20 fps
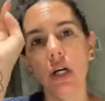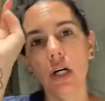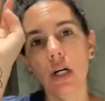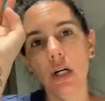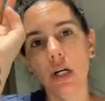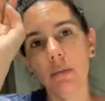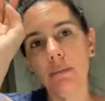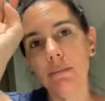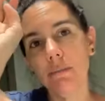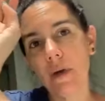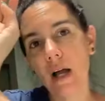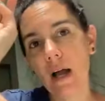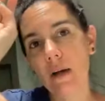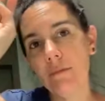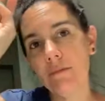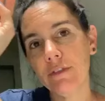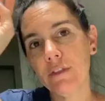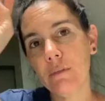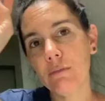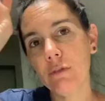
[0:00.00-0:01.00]
Um,
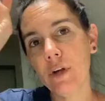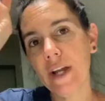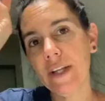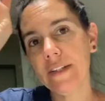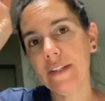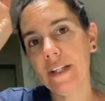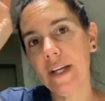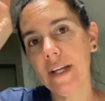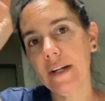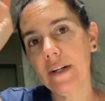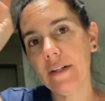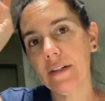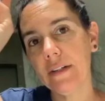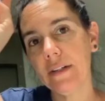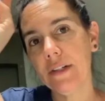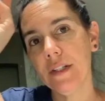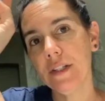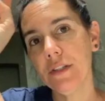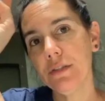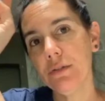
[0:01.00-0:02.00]
I'm from right there
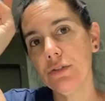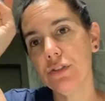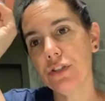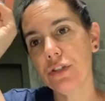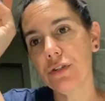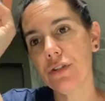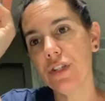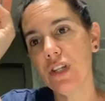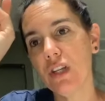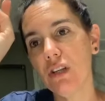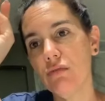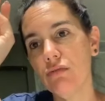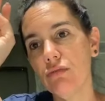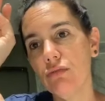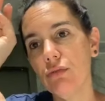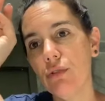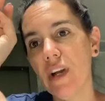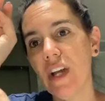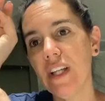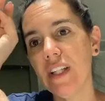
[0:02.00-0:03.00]
in New Jersey.
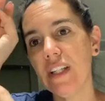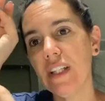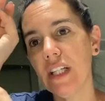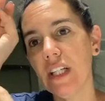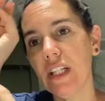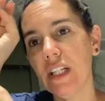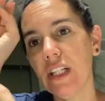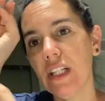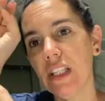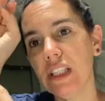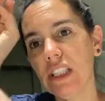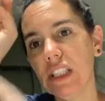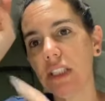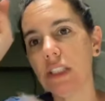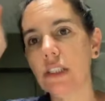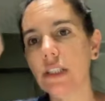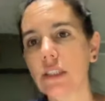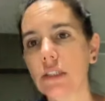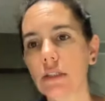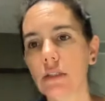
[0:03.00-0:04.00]
Right
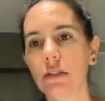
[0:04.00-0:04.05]
there.